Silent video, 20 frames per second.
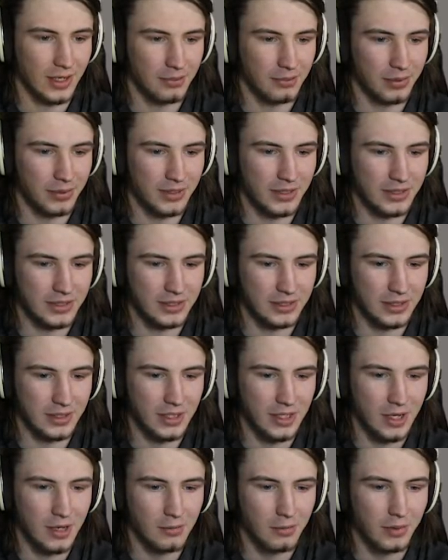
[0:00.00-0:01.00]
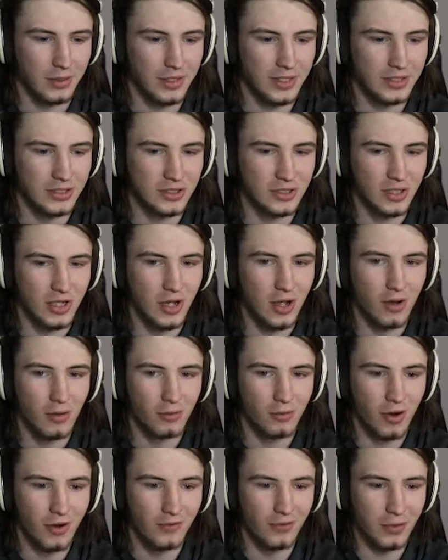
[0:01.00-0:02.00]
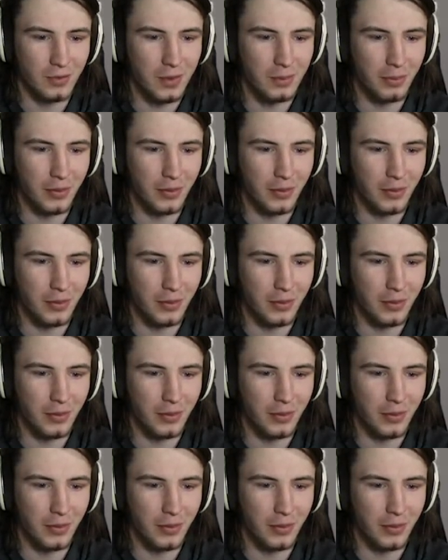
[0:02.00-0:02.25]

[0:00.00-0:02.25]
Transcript: Police. Police! Run from the